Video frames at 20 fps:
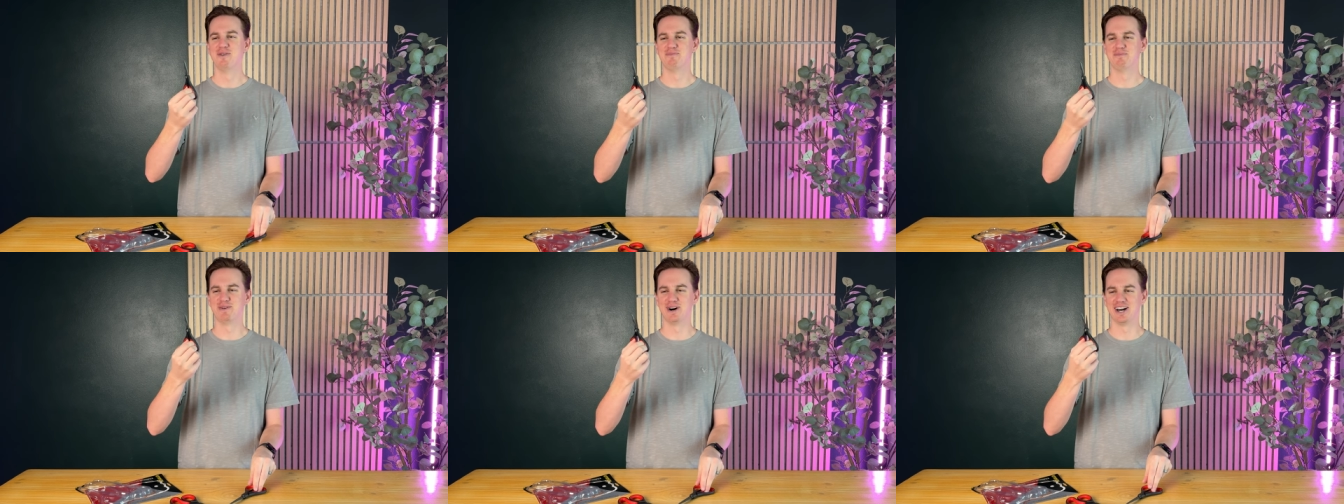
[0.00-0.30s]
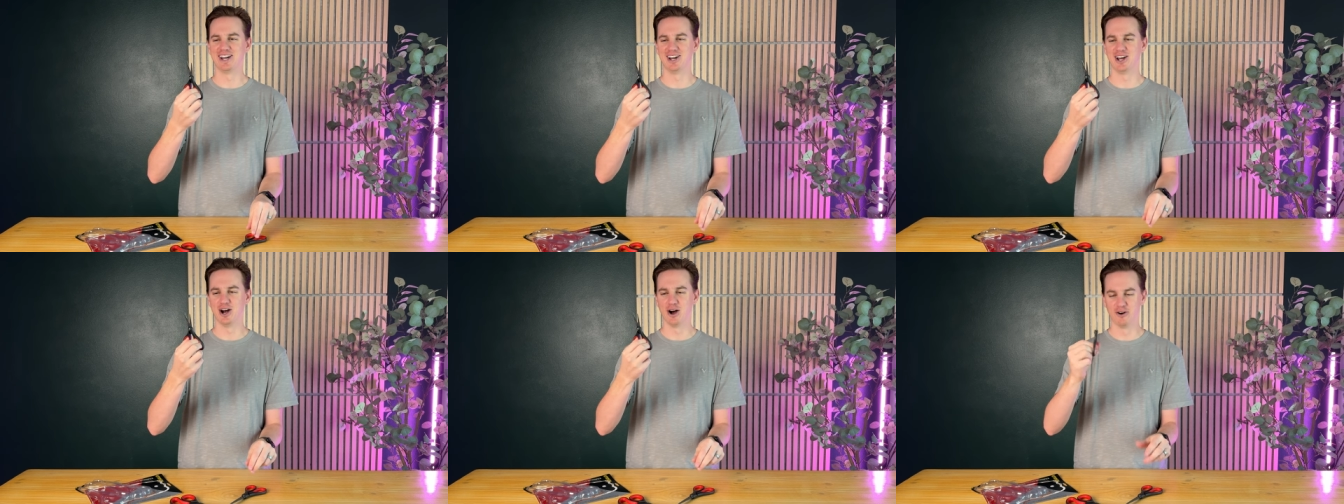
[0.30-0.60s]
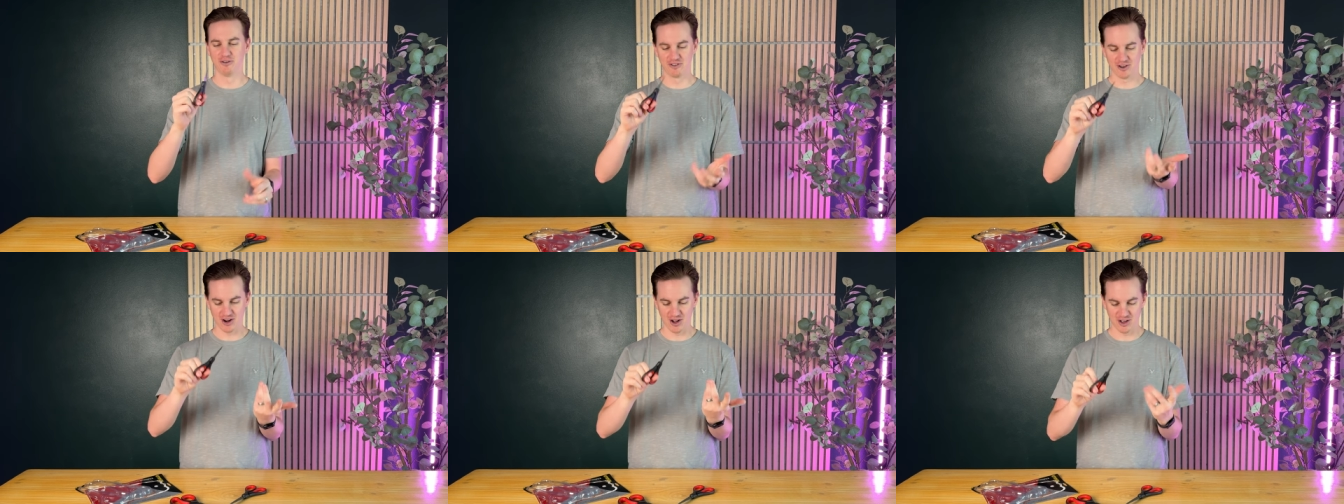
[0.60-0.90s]
but
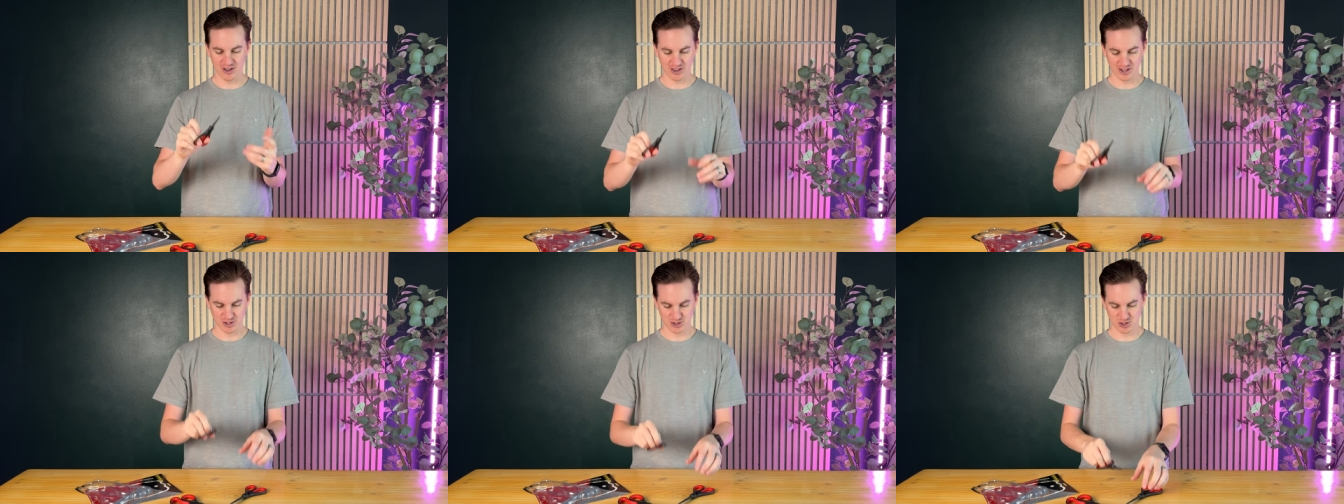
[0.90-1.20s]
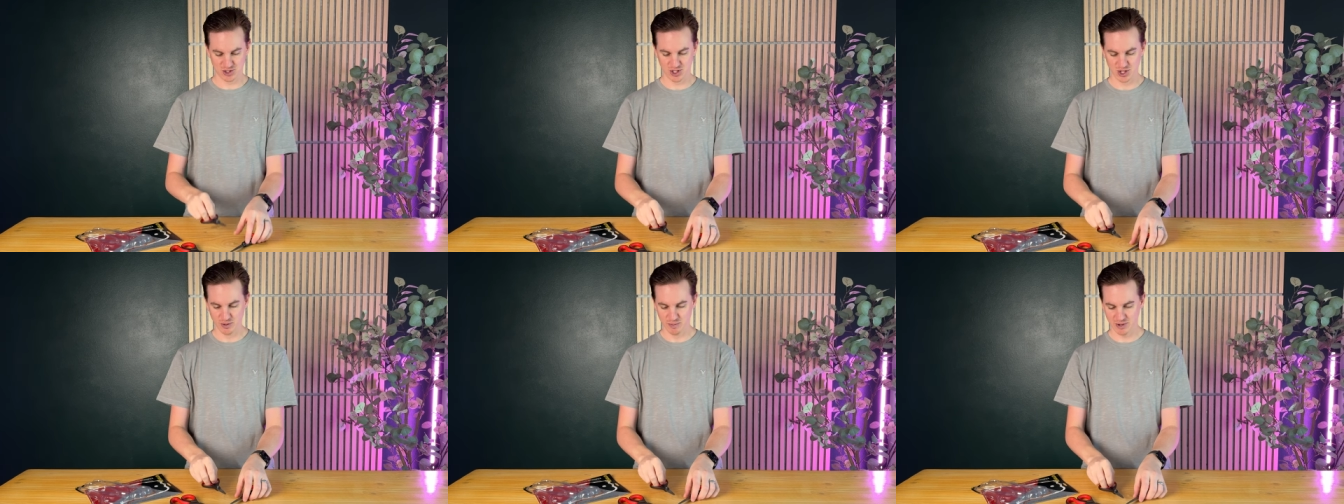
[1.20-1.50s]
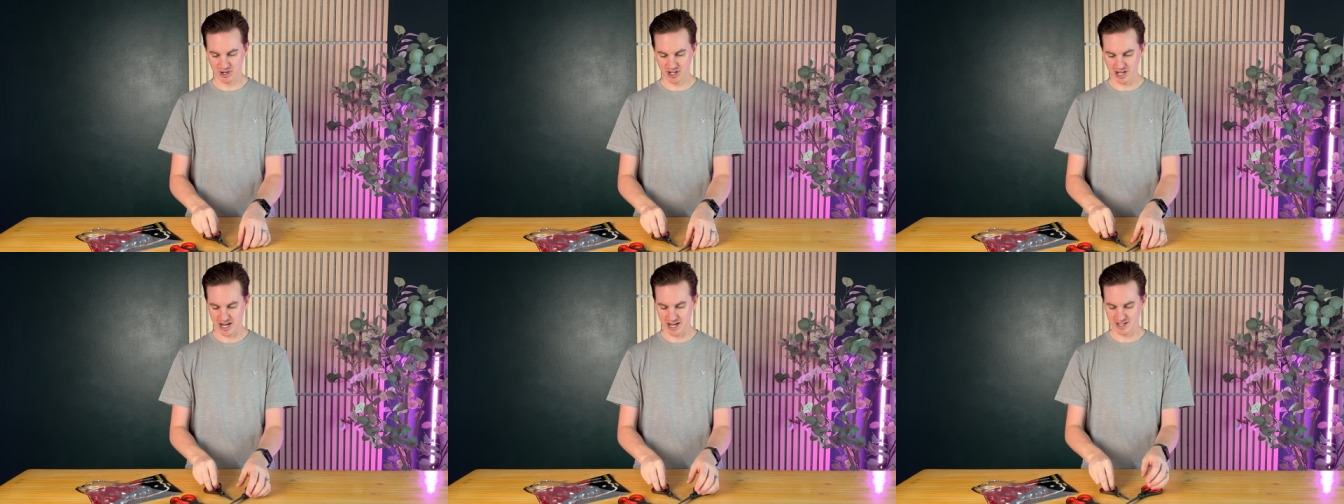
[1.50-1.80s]
overall, they're
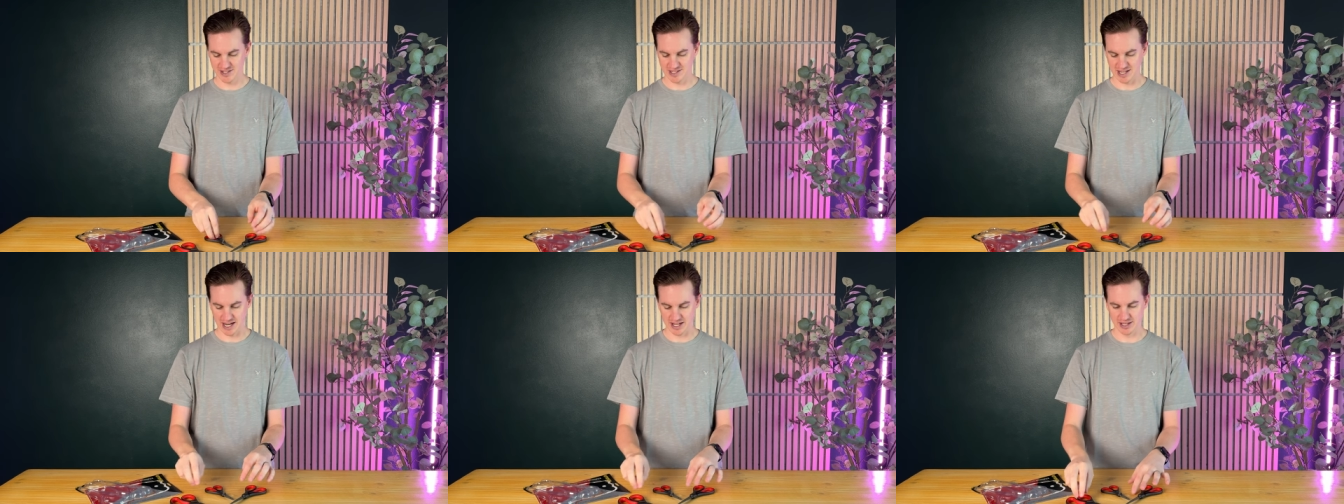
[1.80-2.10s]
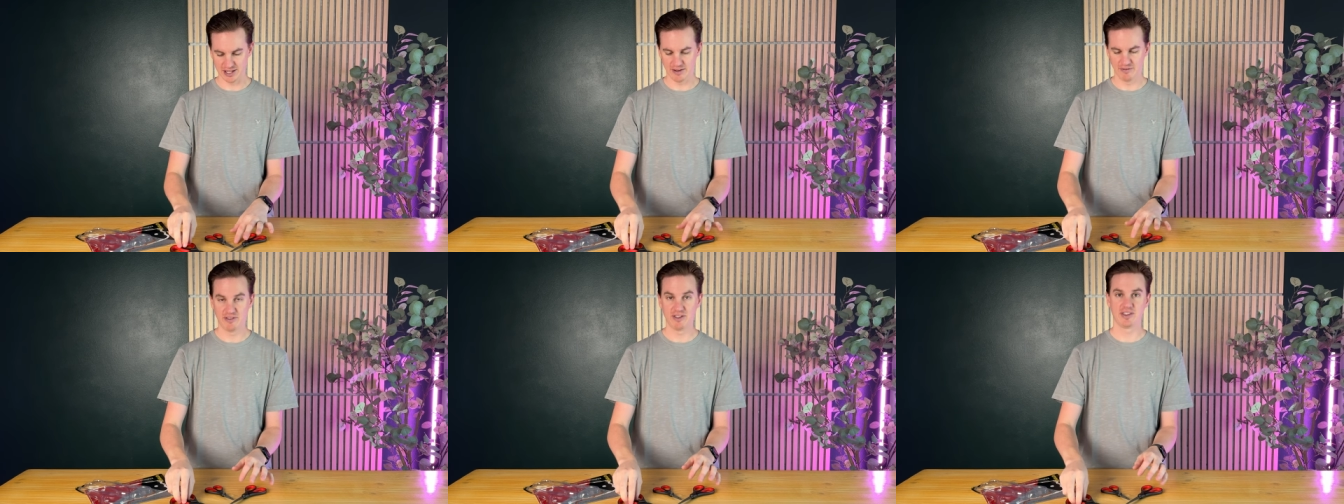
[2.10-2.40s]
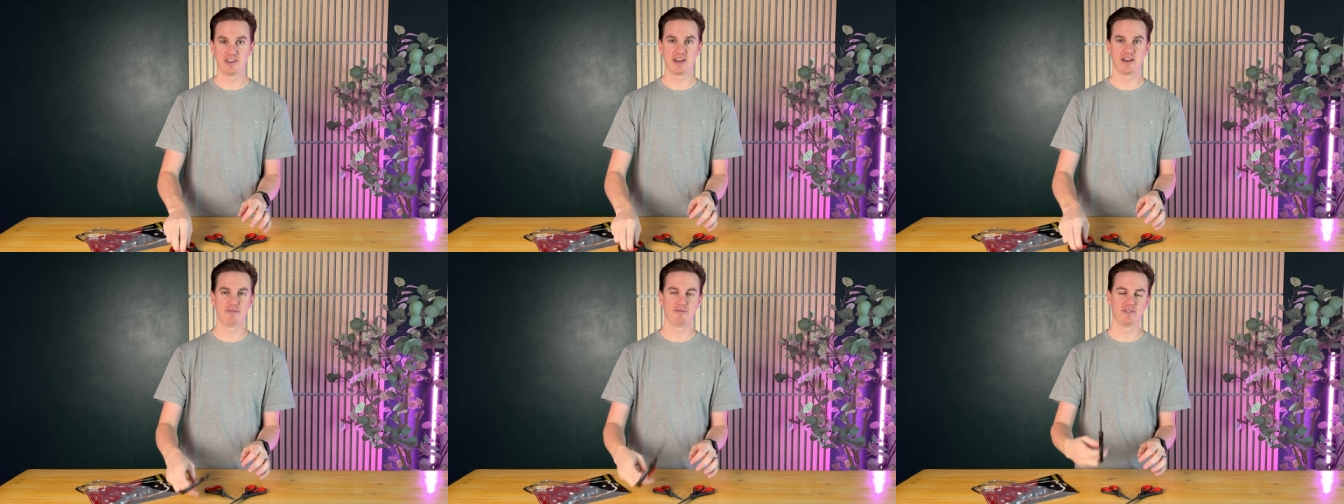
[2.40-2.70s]
super nice. I love that
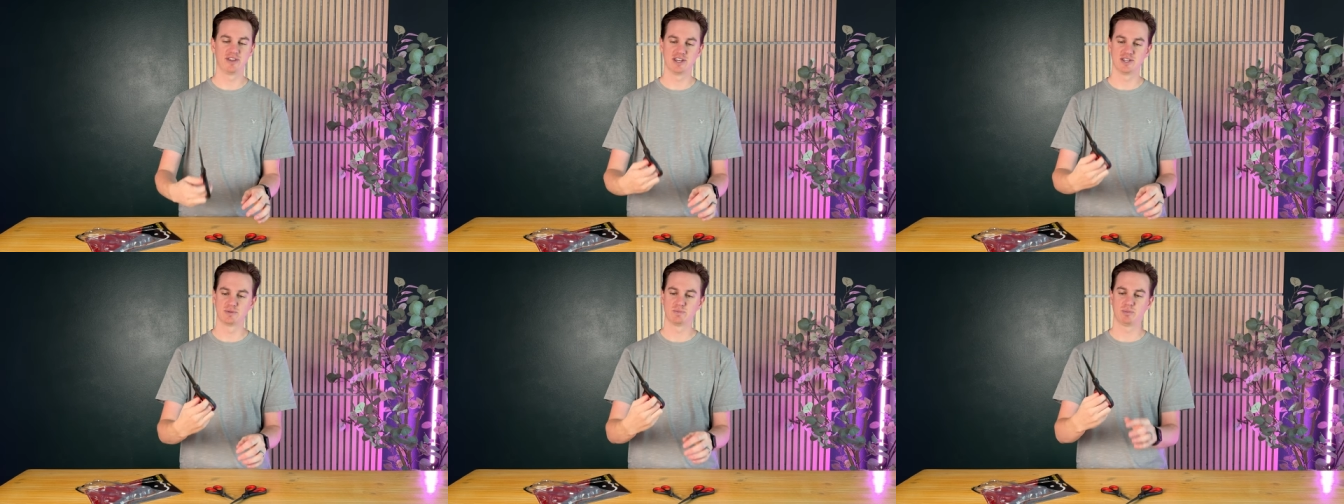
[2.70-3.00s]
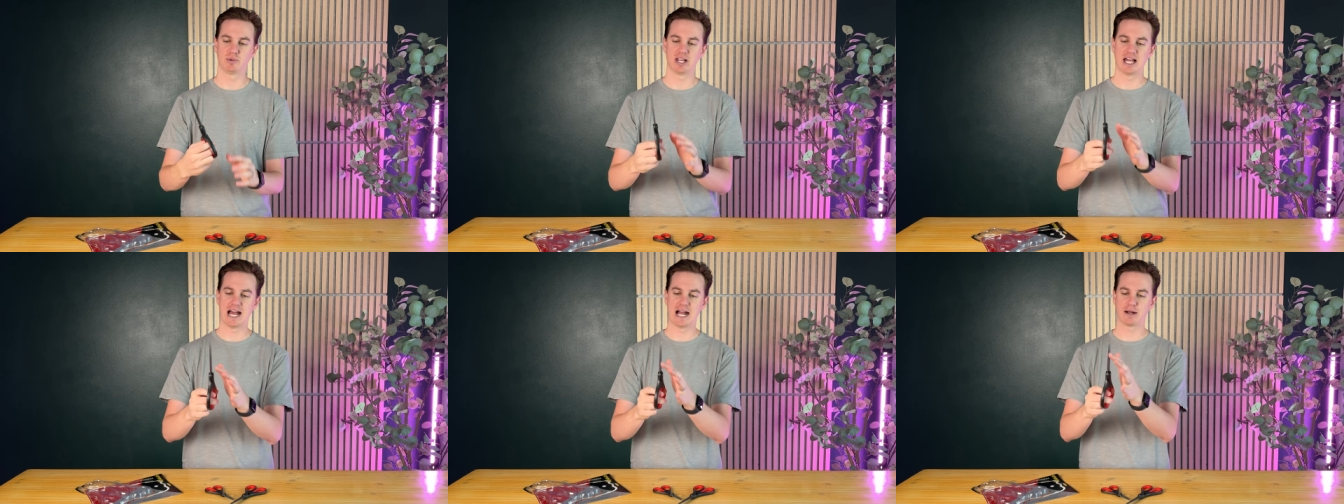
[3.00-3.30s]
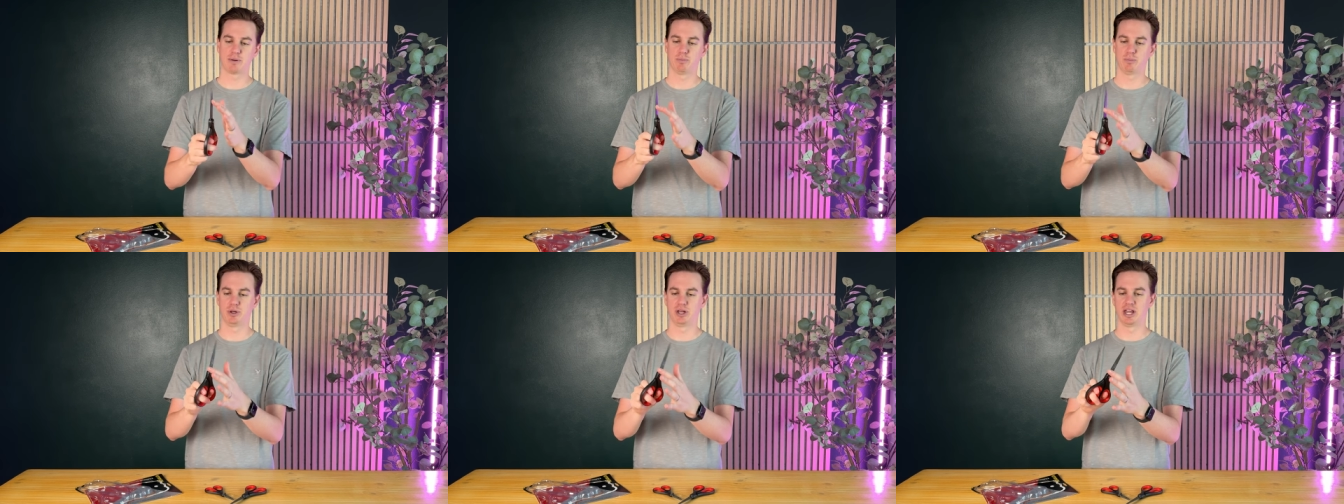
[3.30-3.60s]
they have these
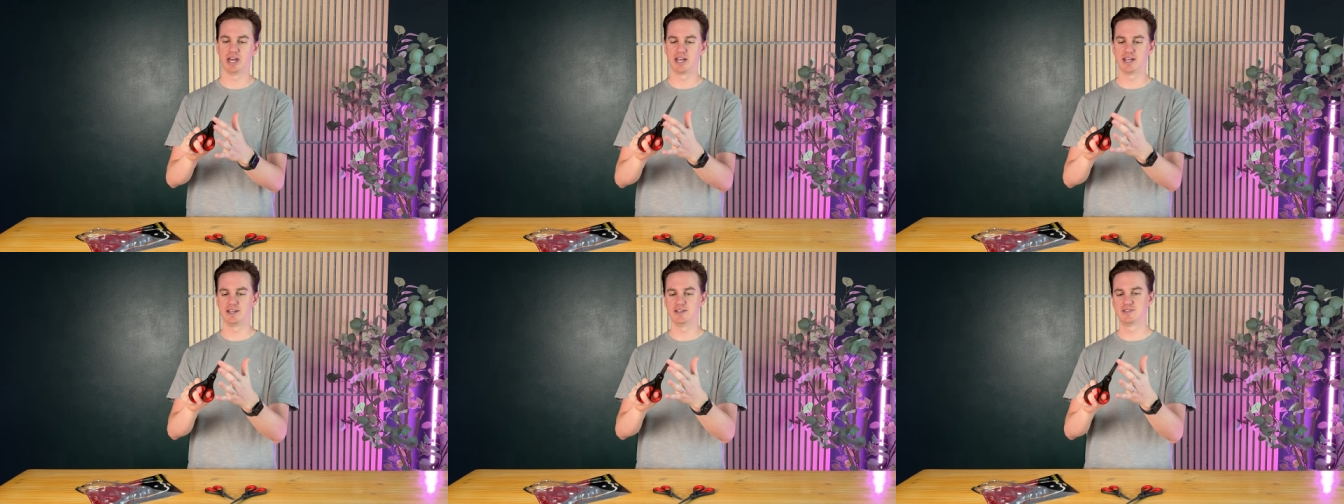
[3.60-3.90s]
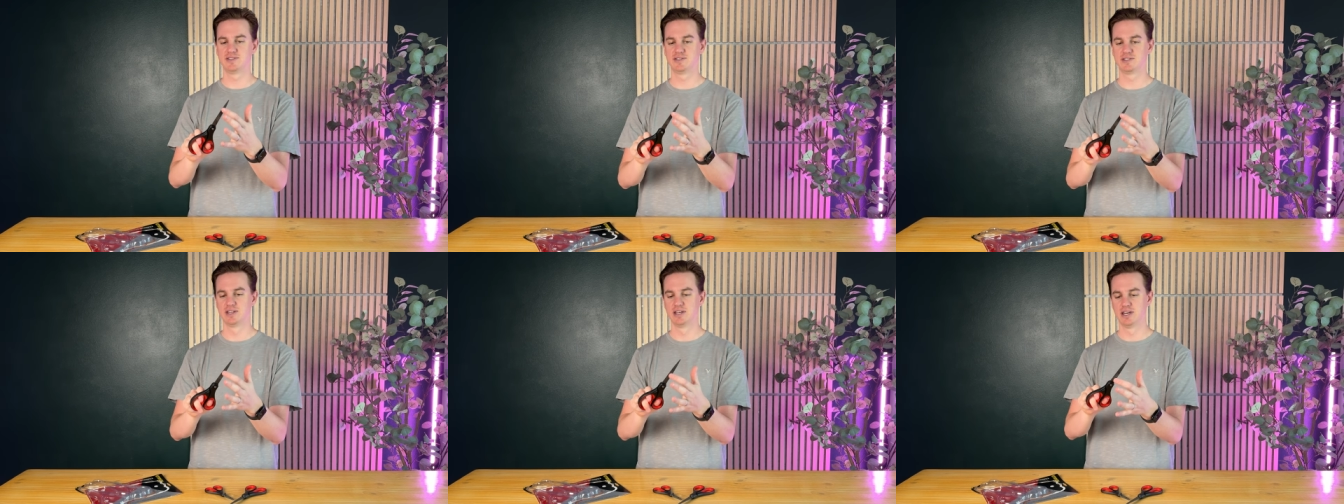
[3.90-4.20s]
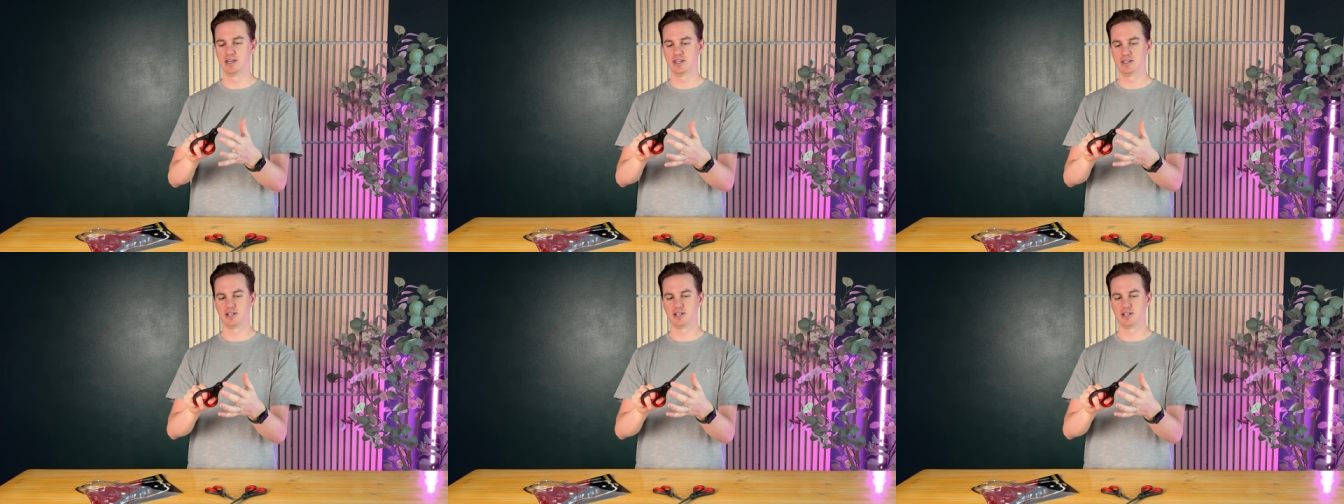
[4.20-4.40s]
black blades.